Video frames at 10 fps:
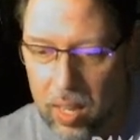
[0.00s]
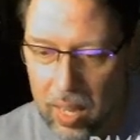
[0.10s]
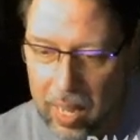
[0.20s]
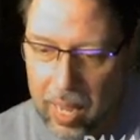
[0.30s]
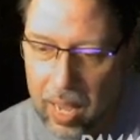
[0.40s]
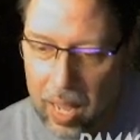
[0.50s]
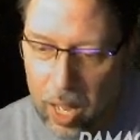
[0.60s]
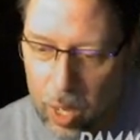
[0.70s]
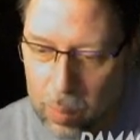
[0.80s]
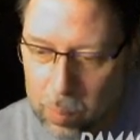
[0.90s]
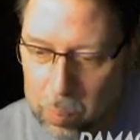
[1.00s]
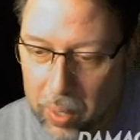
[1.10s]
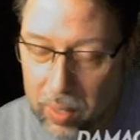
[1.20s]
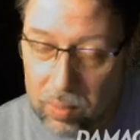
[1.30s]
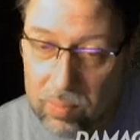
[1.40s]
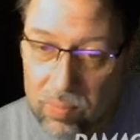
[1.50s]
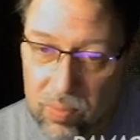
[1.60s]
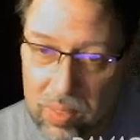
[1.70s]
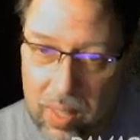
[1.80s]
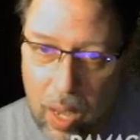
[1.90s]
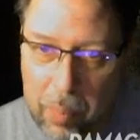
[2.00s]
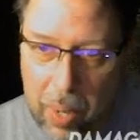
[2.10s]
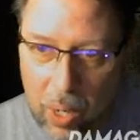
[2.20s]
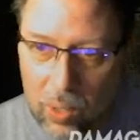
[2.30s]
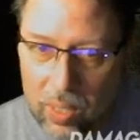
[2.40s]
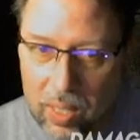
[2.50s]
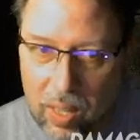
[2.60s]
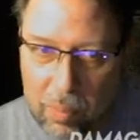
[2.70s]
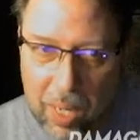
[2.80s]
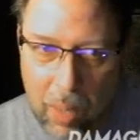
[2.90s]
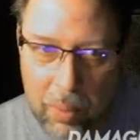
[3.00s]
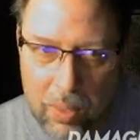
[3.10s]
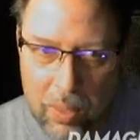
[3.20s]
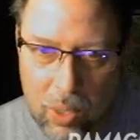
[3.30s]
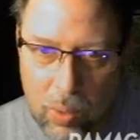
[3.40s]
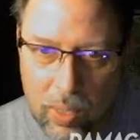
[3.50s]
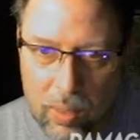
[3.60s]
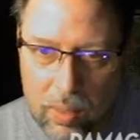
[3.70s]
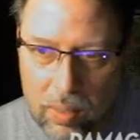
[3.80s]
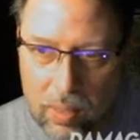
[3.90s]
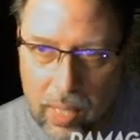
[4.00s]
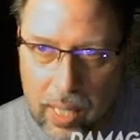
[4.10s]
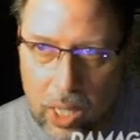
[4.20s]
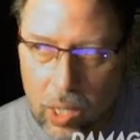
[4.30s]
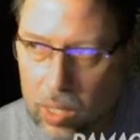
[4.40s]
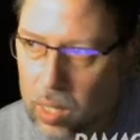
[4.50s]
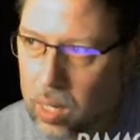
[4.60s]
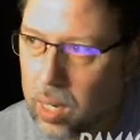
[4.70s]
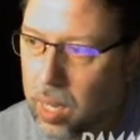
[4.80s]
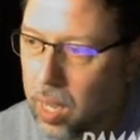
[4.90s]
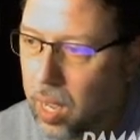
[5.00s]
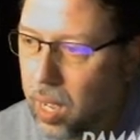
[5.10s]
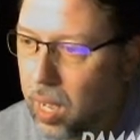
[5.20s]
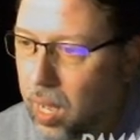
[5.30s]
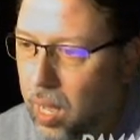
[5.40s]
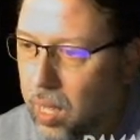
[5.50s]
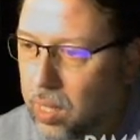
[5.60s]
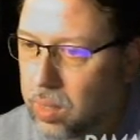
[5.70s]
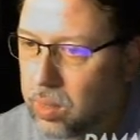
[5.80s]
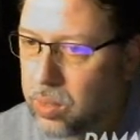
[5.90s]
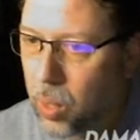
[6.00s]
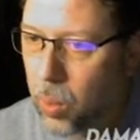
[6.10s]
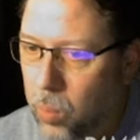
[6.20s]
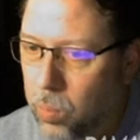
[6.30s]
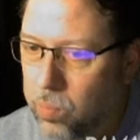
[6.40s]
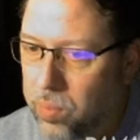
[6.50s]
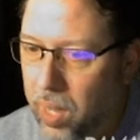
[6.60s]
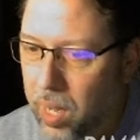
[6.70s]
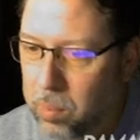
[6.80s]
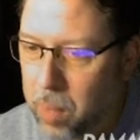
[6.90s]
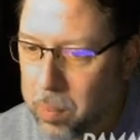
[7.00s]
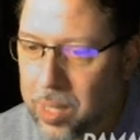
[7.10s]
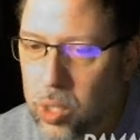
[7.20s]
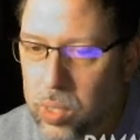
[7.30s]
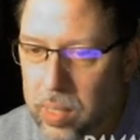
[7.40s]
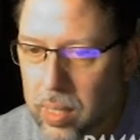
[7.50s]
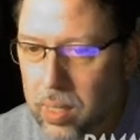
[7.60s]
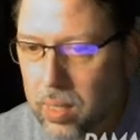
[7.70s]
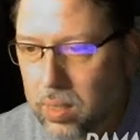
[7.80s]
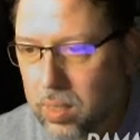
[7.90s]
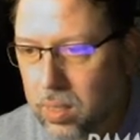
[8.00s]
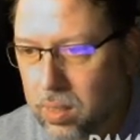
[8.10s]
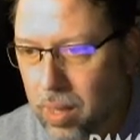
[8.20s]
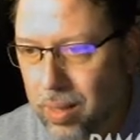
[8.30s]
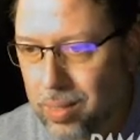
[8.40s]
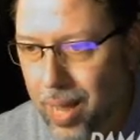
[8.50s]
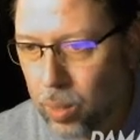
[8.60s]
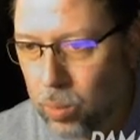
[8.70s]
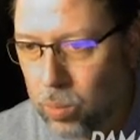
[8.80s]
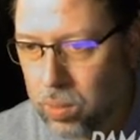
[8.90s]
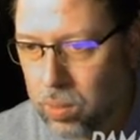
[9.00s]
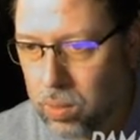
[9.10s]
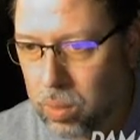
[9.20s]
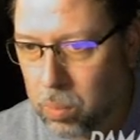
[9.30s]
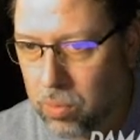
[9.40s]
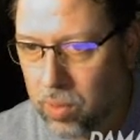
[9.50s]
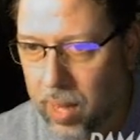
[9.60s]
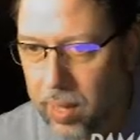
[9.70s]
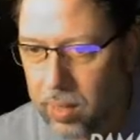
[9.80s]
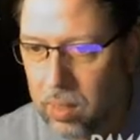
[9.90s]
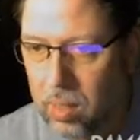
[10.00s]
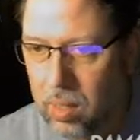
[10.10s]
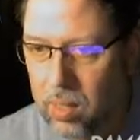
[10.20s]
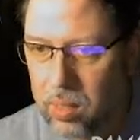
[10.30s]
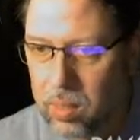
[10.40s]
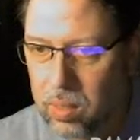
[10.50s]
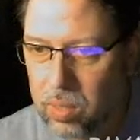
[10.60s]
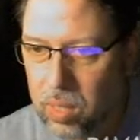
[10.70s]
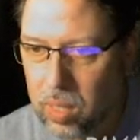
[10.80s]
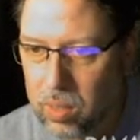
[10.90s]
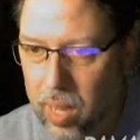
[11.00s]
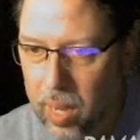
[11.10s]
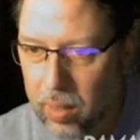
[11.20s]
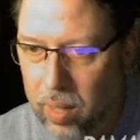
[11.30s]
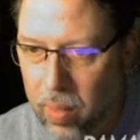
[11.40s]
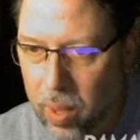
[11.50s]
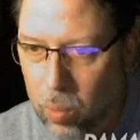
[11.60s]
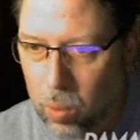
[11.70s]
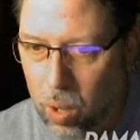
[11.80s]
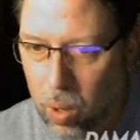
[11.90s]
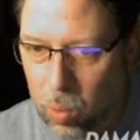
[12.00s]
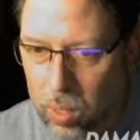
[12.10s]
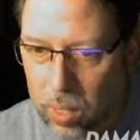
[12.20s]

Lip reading: but apparently they've been able to do it here. So I'm interested to test out some of that to see exactly how that will all work.